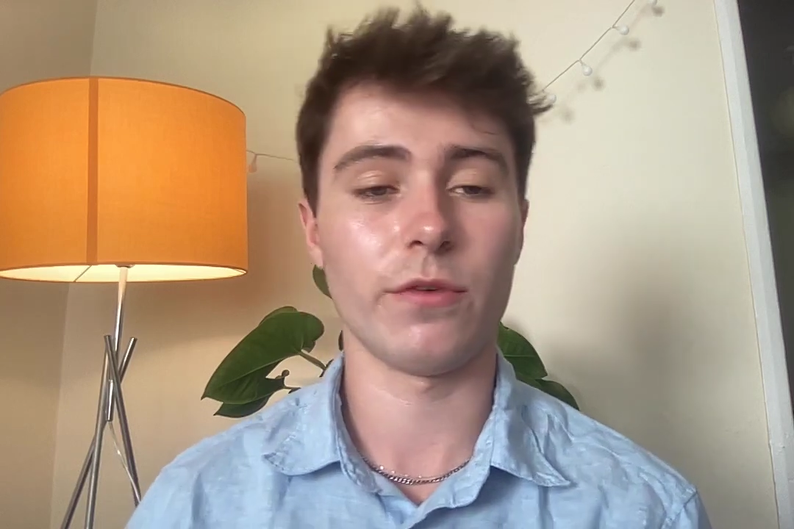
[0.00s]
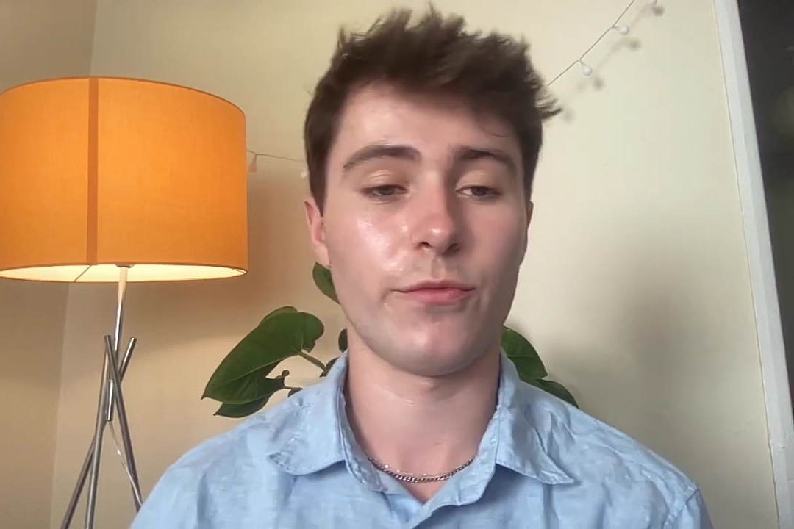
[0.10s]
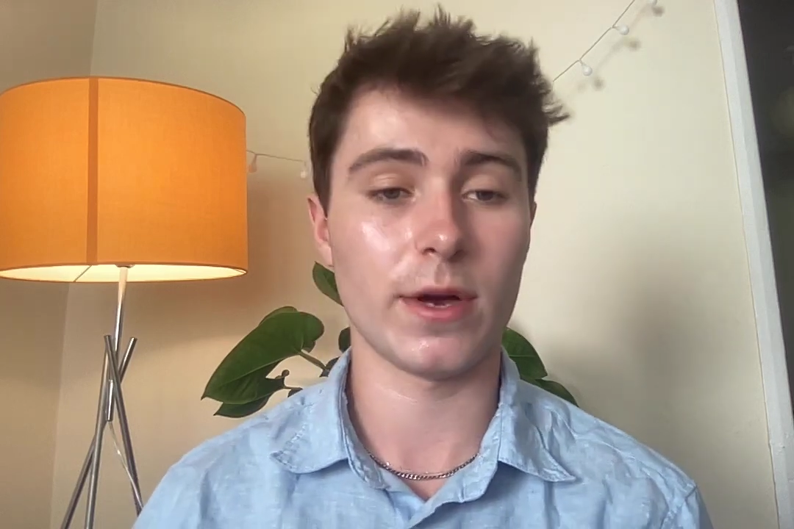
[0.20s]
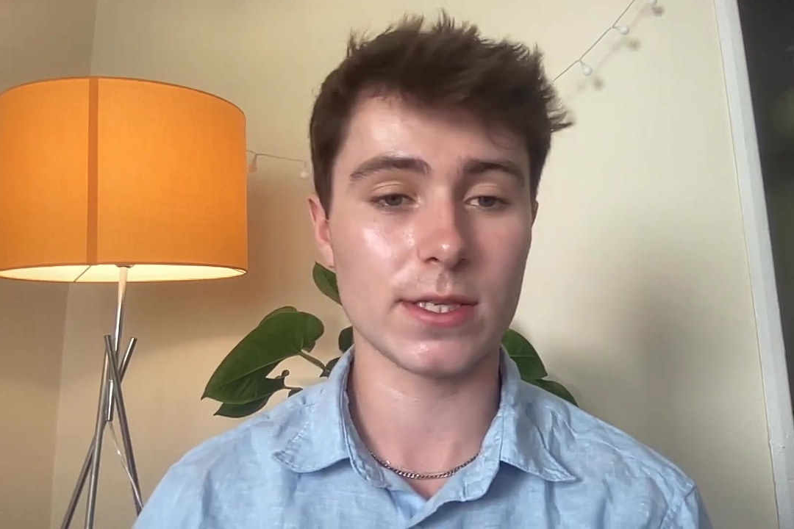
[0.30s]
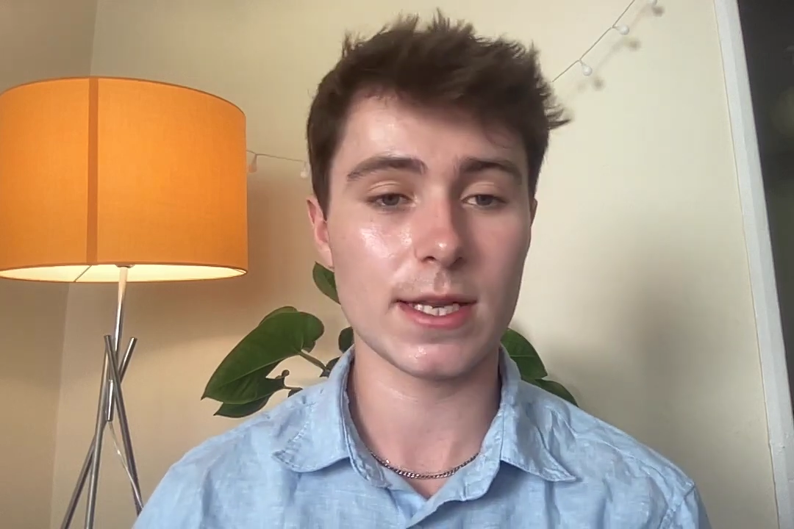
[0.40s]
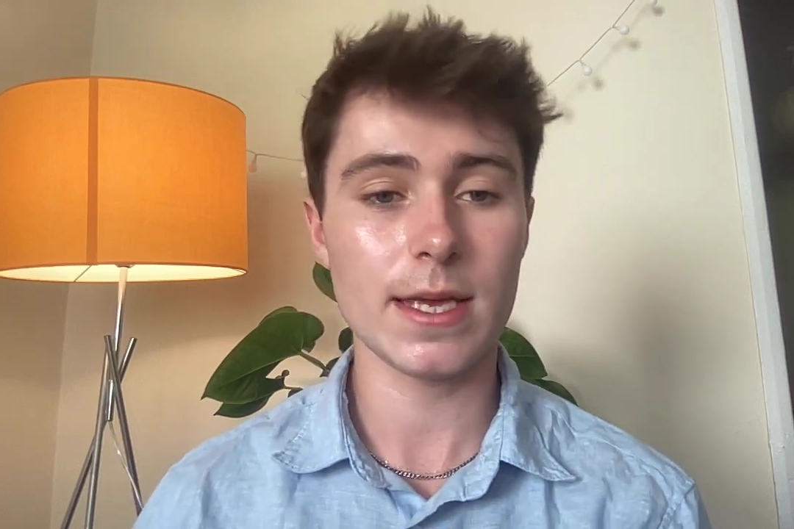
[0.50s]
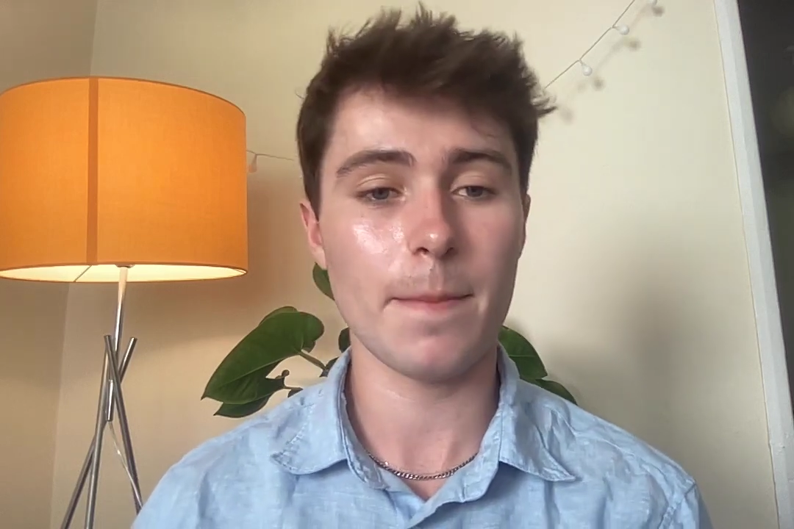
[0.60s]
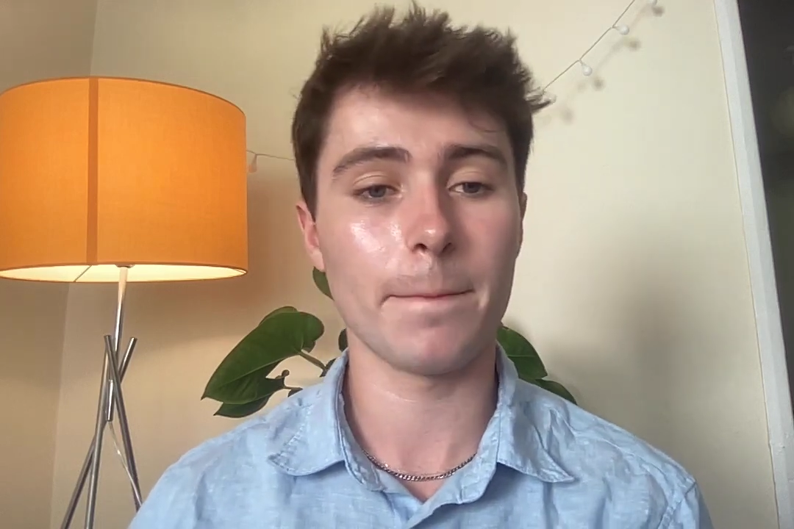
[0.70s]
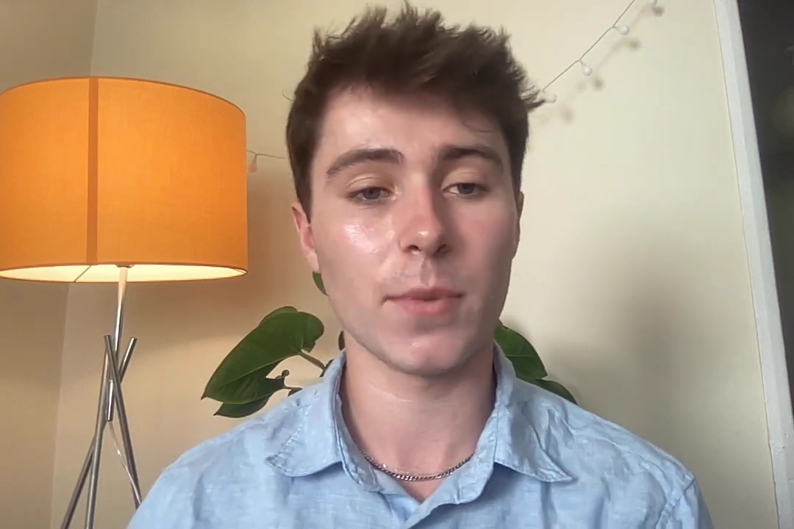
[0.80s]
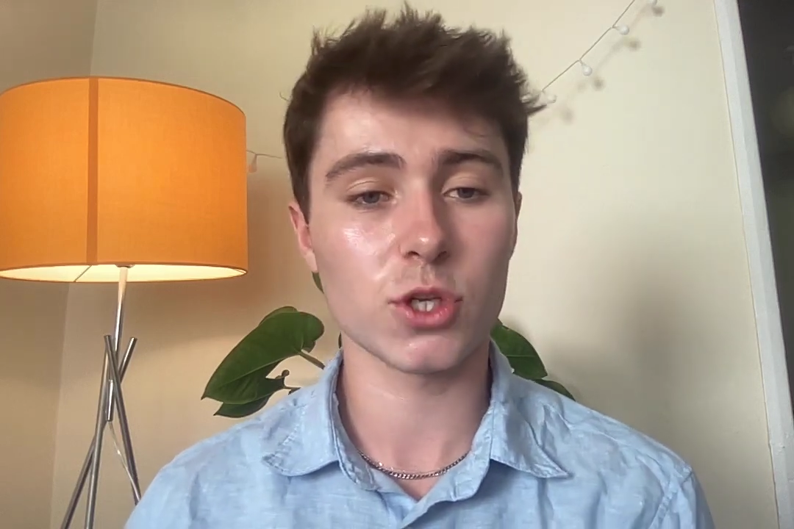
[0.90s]
Firstly,
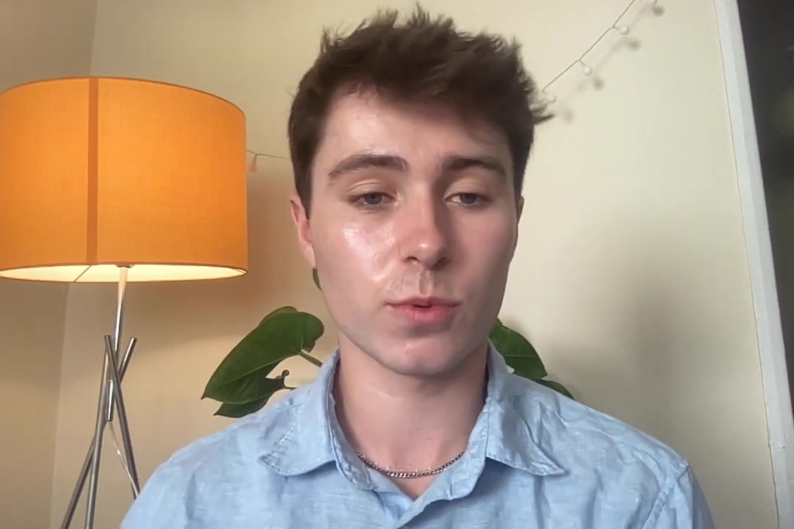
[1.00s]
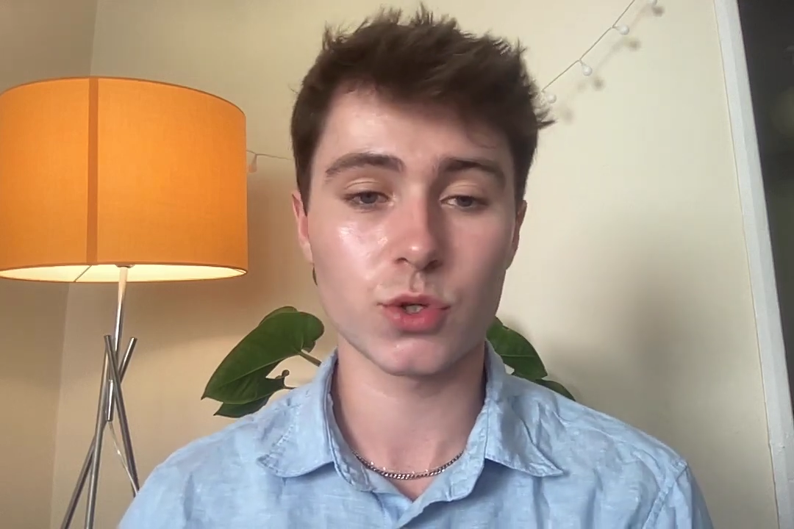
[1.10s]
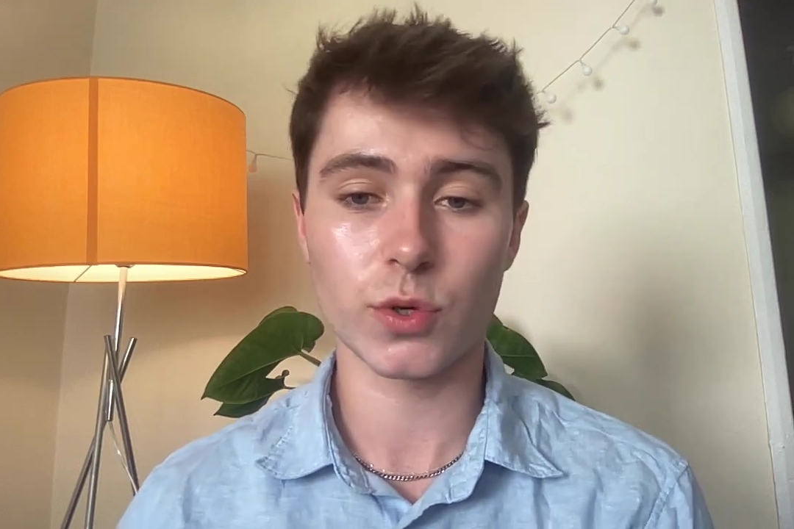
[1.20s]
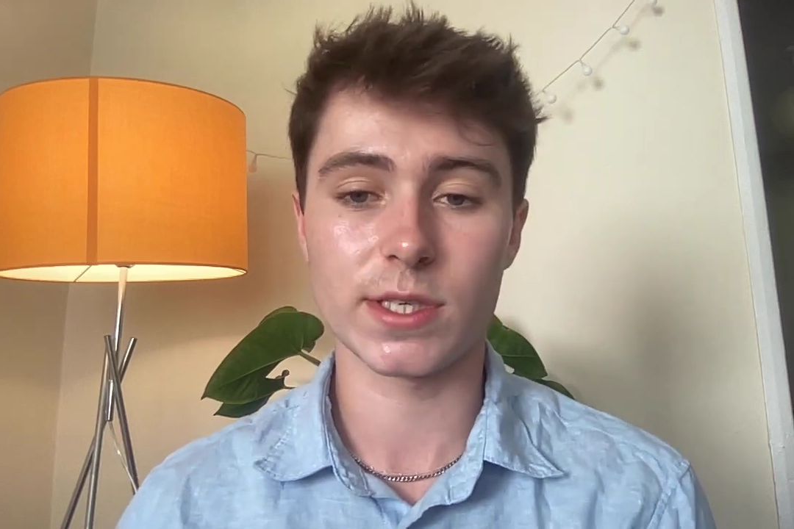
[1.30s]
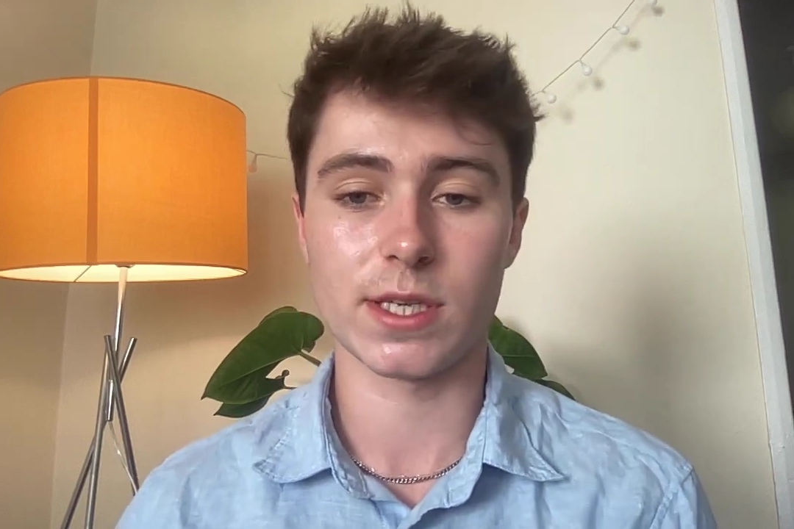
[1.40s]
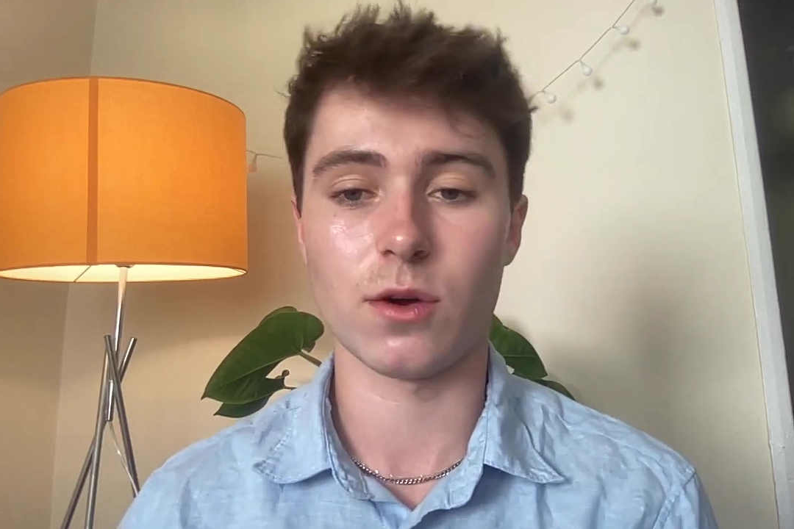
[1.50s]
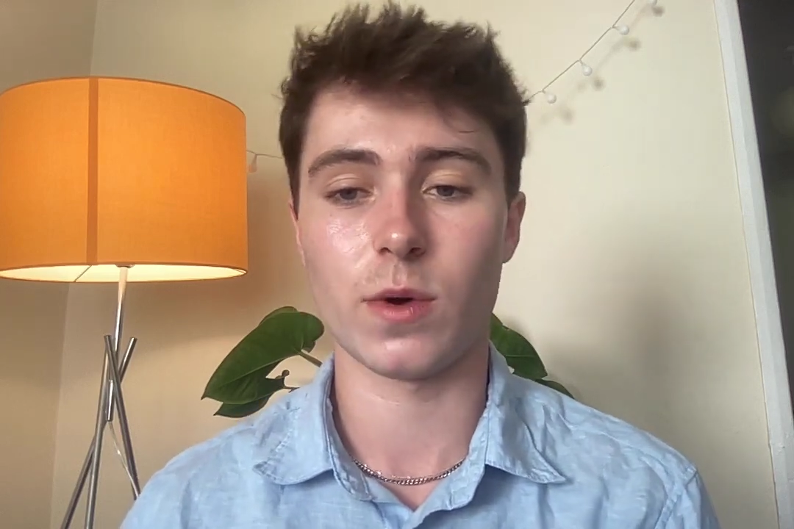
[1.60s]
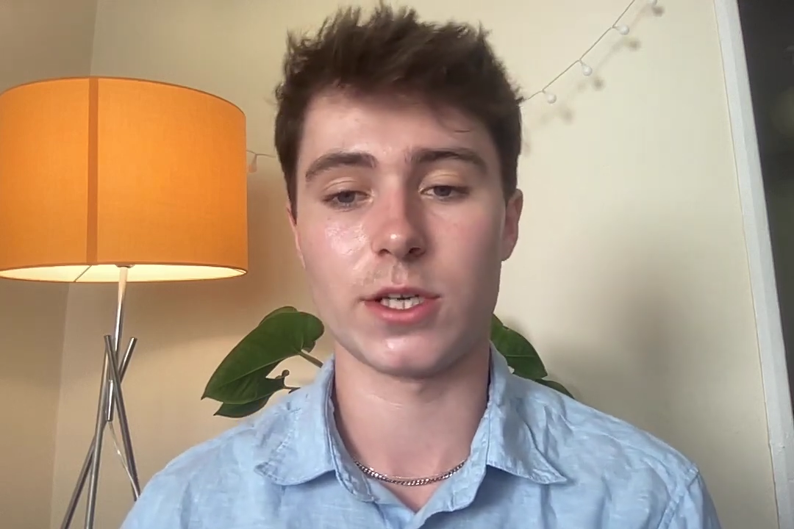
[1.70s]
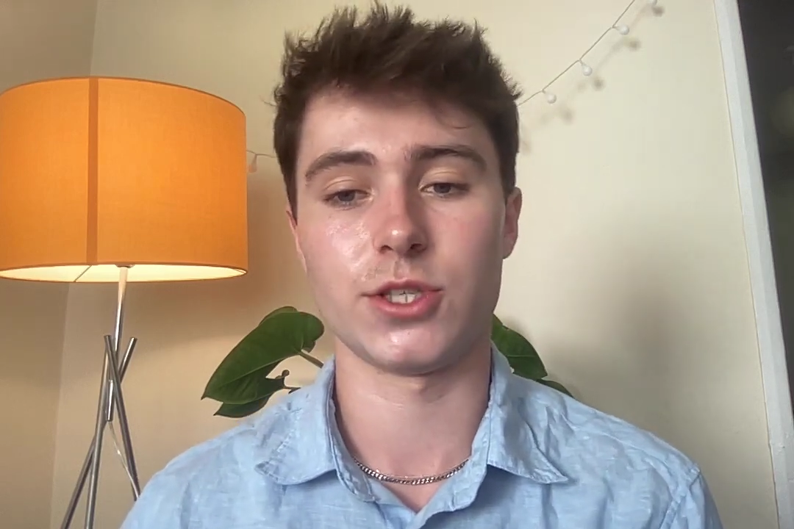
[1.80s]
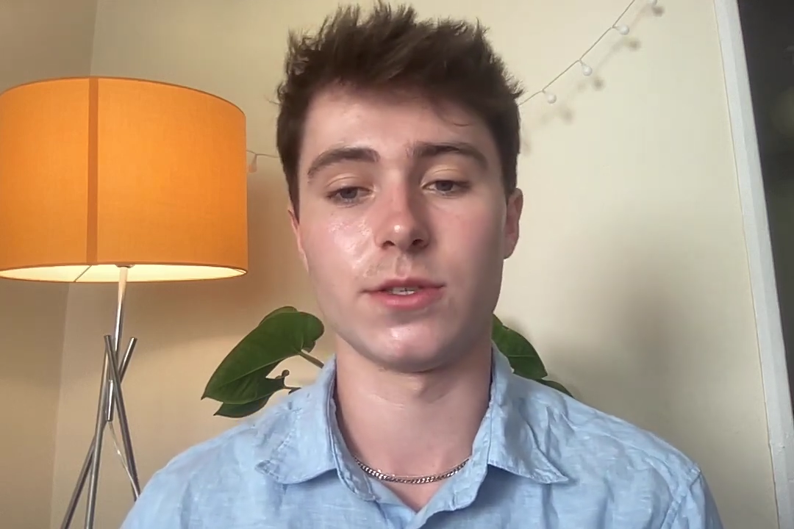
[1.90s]
multiple choice style
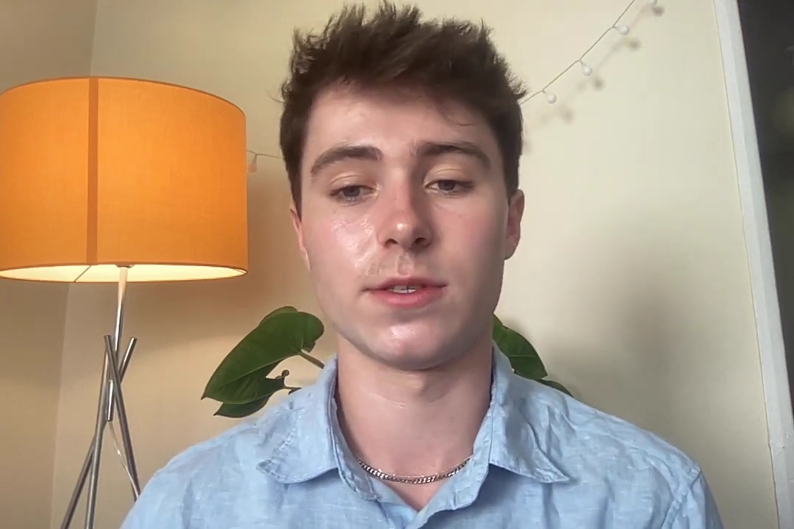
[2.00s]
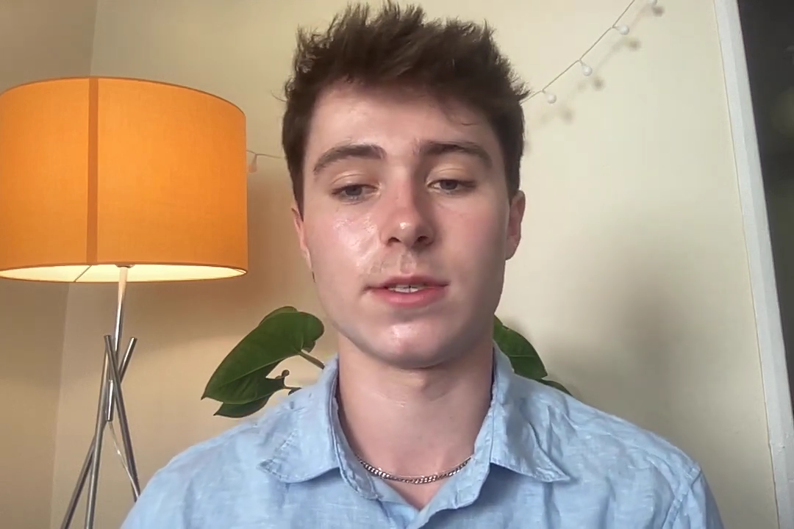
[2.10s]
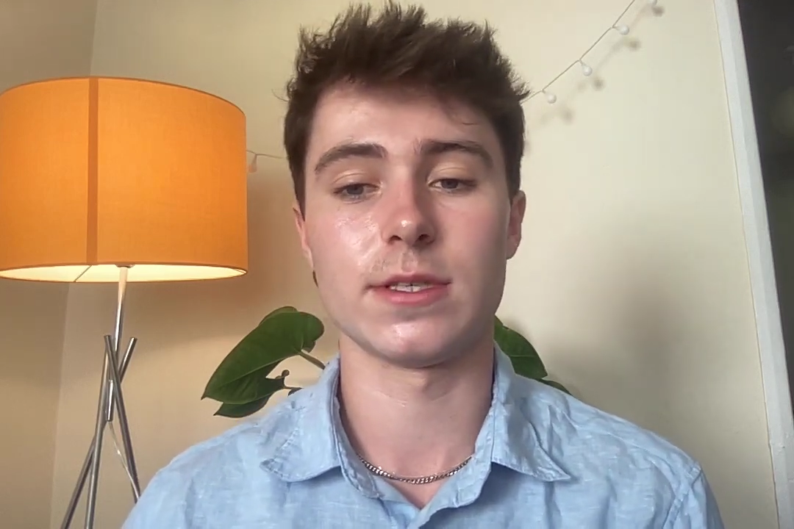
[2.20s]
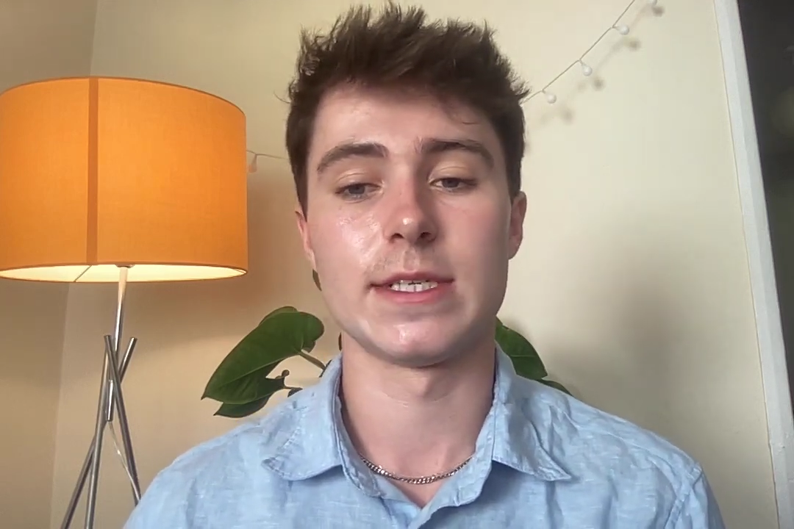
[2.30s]
questions.